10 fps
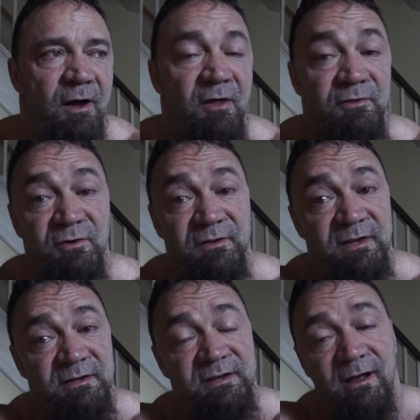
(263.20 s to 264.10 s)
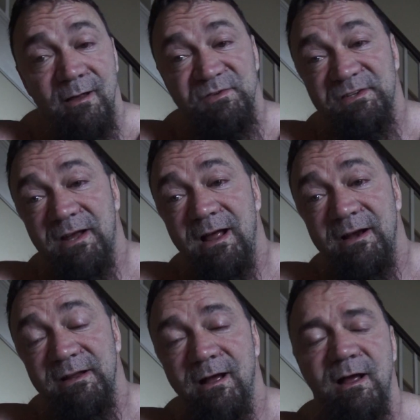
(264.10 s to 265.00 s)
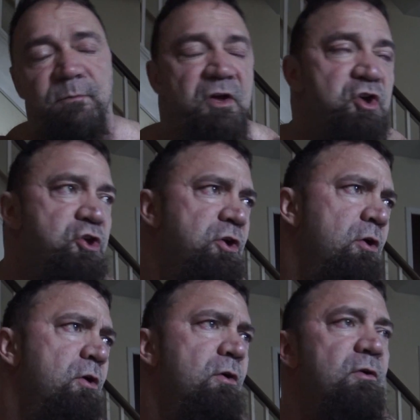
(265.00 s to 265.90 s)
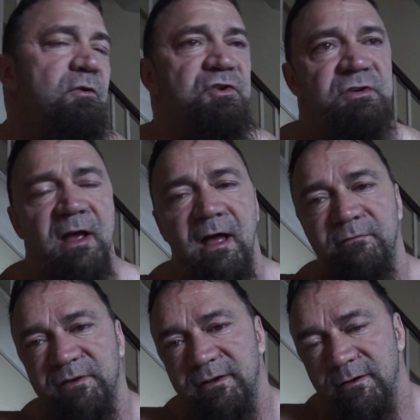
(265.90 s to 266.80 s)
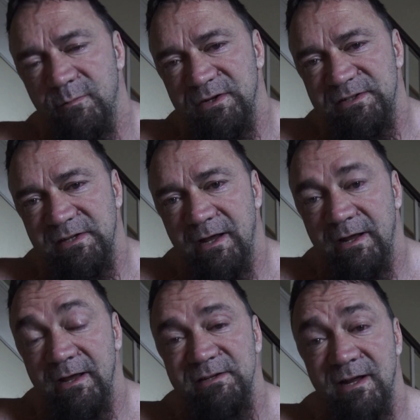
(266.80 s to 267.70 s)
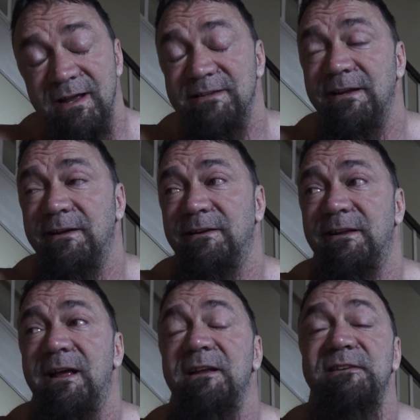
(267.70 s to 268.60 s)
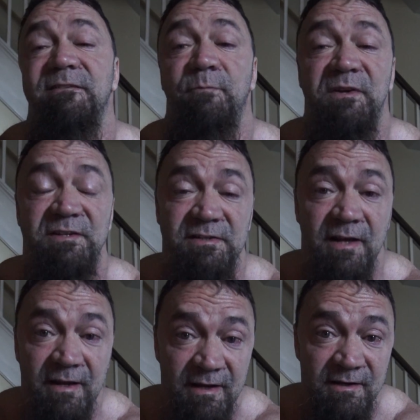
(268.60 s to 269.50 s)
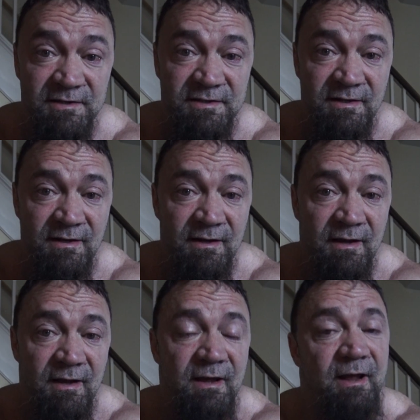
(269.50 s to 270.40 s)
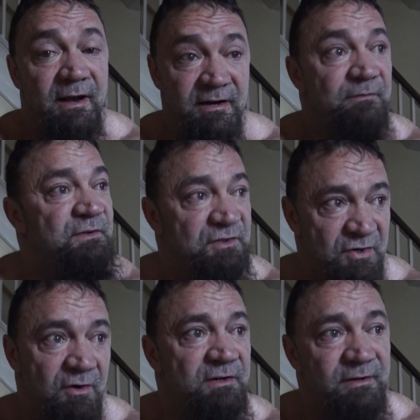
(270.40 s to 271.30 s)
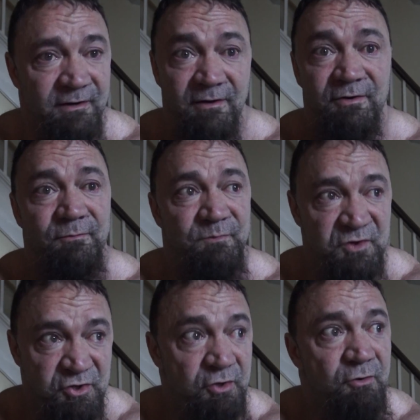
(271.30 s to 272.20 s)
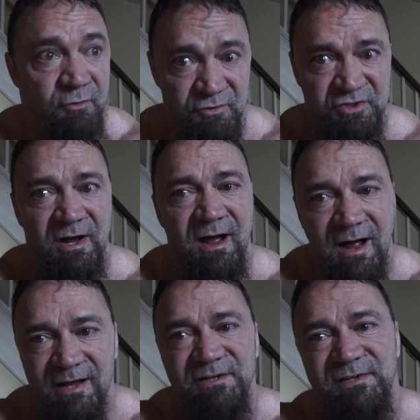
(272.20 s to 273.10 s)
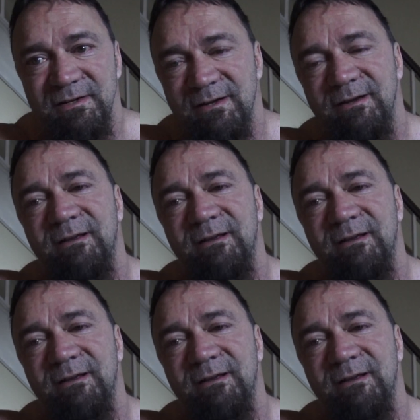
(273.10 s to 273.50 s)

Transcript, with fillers: other than times of dieting, I'm a huge advocate of BCAAs. I take lots of BCAAs. And if you talk to other huge guys,